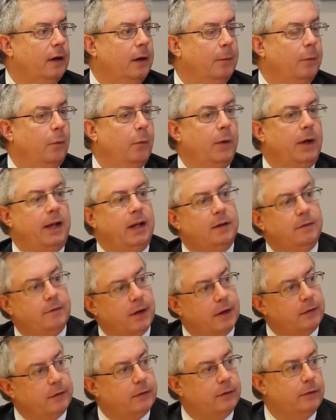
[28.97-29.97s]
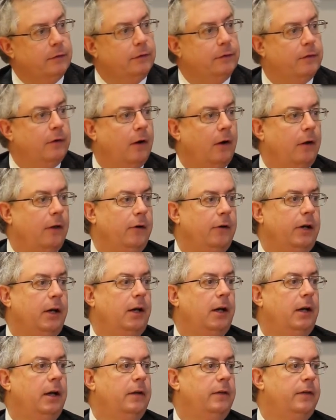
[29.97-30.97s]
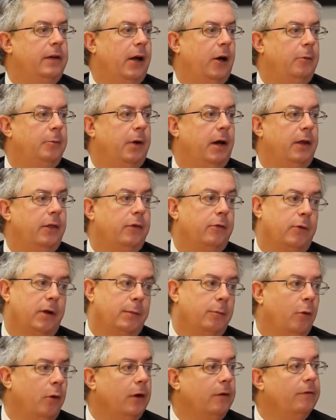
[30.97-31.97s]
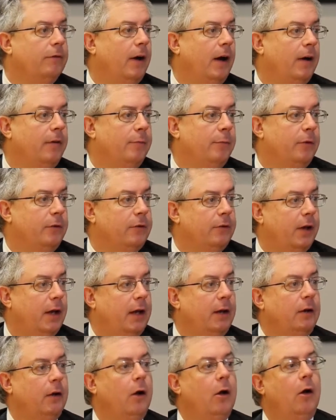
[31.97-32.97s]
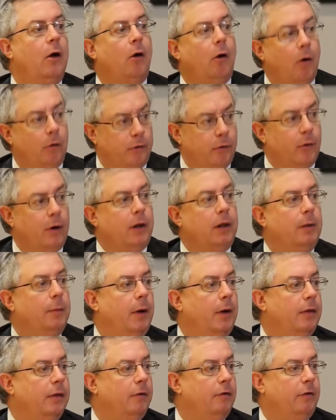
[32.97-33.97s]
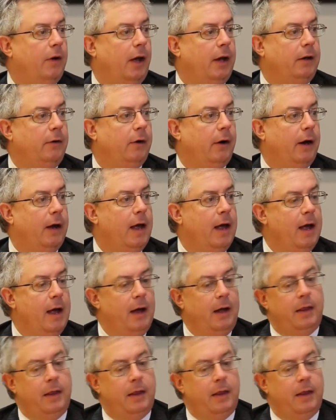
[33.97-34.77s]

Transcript: REIT investors saw their declines down by 3.5% during the month of January.